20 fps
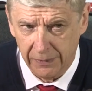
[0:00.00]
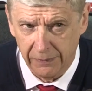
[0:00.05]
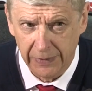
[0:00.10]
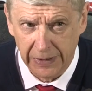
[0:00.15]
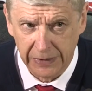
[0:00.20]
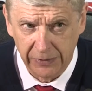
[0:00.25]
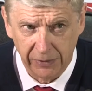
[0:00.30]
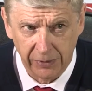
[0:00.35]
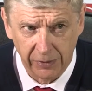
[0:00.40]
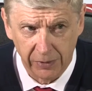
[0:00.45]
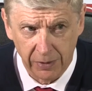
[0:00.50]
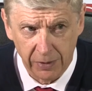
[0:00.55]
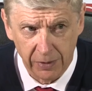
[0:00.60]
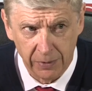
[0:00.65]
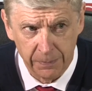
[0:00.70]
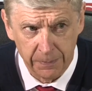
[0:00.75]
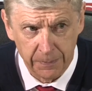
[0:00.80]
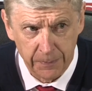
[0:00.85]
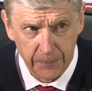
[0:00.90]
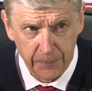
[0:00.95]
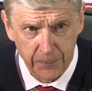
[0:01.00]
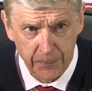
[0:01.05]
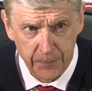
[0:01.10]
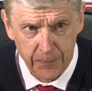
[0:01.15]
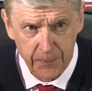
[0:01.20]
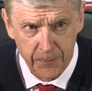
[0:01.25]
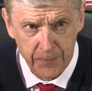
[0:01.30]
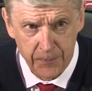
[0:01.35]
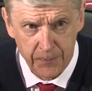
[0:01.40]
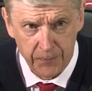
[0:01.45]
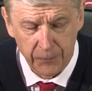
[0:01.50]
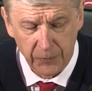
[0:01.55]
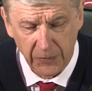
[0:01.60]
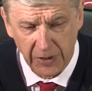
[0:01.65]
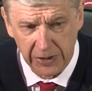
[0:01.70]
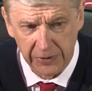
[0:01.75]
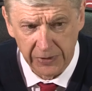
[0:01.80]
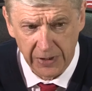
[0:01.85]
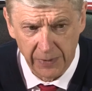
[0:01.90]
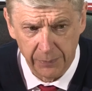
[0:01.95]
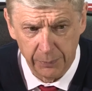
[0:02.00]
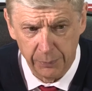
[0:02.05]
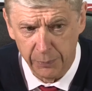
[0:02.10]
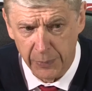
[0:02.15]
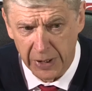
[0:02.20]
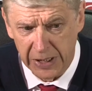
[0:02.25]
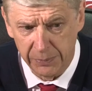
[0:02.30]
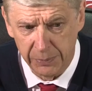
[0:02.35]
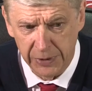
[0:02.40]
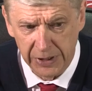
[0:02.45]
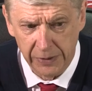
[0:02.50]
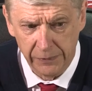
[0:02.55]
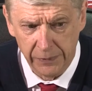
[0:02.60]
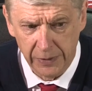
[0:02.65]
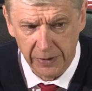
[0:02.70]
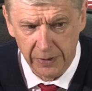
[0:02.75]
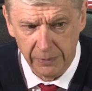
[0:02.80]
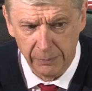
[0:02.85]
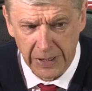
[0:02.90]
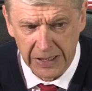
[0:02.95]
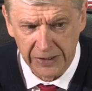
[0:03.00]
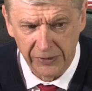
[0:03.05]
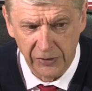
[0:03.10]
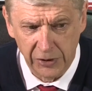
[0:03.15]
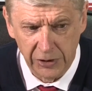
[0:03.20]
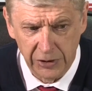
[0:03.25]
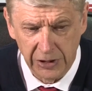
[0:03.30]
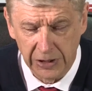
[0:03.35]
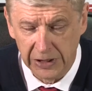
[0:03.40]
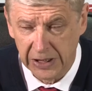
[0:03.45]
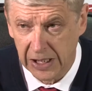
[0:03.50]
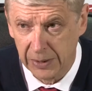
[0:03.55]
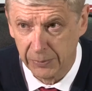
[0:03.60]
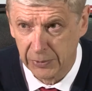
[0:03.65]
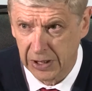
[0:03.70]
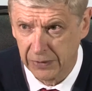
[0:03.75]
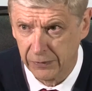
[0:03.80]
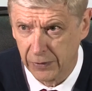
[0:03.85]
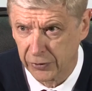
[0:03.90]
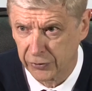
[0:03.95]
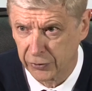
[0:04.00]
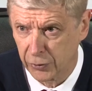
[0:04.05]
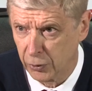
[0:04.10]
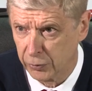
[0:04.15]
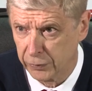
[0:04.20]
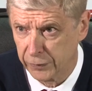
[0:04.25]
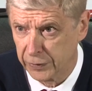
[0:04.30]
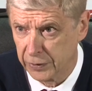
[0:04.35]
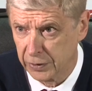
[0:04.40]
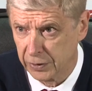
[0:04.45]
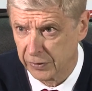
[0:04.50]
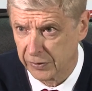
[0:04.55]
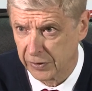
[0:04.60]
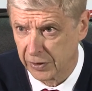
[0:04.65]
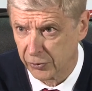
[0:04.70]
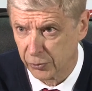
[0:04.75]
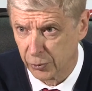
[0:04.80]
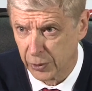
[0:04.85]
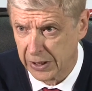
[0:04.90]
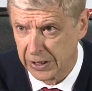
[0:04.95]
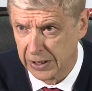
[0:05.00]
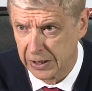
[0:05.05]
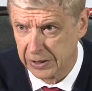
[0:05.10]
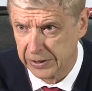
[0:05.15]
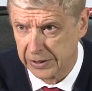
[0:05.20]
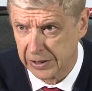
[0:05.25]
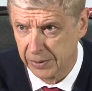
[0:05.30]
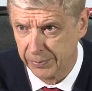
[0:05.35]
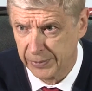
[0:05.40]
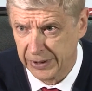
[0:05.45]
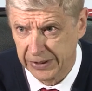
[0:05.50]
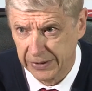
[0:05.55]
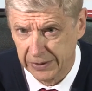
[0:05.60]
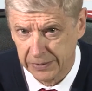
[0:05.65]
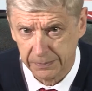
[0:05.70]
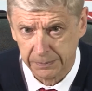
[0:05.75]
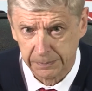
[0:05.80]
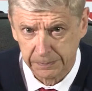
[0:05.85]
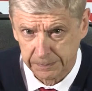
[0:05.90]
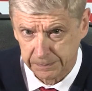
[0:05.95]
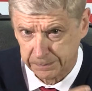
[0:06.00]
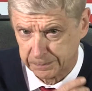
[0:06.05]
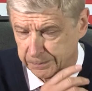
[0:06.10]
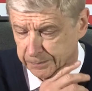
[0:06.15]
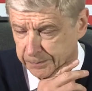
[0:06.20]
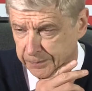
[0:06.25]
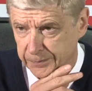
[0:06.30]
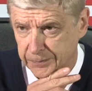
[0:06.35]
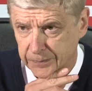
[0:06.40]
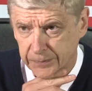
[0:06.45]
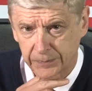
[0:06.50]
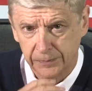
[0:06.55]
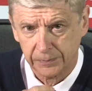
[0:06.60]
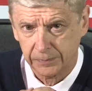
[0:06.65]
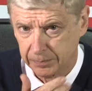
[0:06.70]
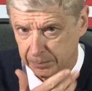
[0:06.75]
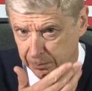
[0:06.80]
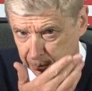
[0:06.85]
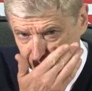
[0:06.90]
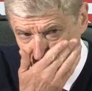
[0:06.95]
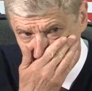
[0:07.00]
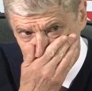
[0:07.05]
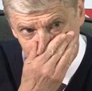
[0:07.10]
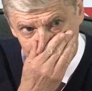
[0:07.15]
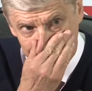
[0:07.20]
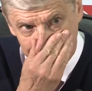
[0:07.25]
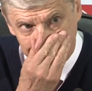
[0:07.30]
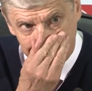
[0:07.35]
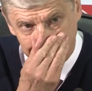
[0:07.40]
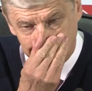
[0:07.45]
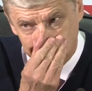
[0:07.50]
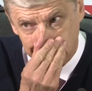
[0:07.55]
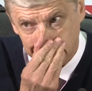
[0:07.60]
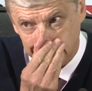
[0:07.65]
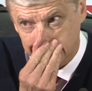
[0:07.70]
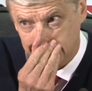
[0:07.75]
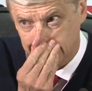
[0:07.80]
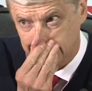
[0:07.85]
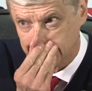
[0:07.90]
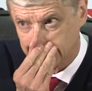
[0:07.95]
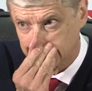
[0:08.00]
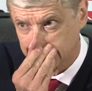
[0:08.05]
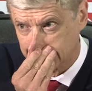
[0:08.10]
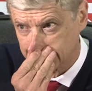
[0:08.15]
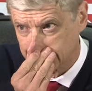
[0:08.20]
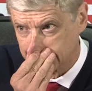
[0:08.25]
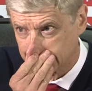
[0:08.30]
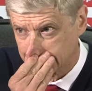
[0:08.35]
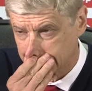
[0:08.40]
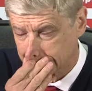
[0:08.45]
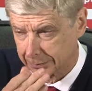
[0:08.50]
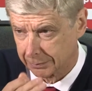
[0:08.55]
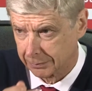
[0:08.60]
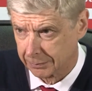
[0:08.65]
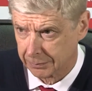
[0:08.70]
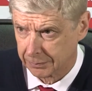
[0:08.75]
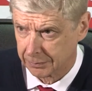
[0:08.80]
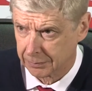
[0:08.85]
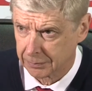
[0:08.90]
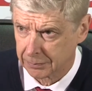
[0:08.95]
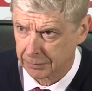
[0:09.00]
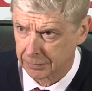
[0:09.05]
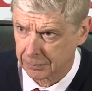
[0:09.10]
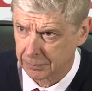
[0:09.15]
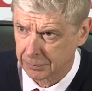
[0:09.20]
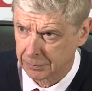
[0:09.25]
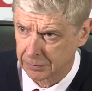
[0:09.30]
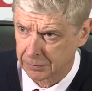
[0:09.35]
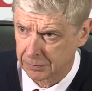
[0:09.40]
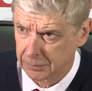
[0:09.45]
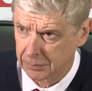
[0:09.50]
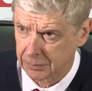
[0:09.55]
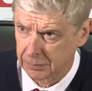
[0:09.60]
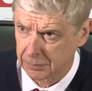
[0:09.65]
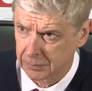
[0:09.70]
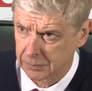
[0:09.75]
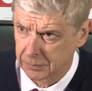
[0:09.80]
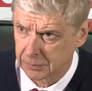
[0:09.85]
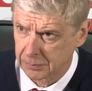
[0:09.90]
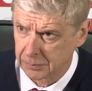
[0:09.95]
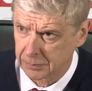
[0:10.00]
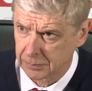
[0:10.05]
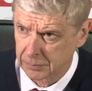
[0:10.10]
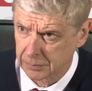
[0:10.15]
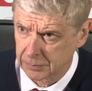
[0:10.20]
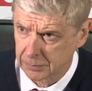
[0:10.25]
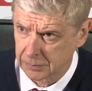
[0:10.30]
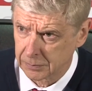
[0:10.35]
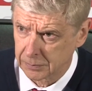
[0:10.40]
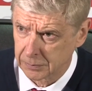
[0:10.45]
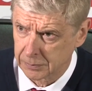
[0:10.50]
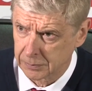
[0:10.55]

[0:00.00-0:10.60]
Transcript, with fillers: that's. Uh, and that maybe the Man City game gave us confidence as well a little bit. Timing is everything, Arsenal. Are you getting momentum at exactly the right time?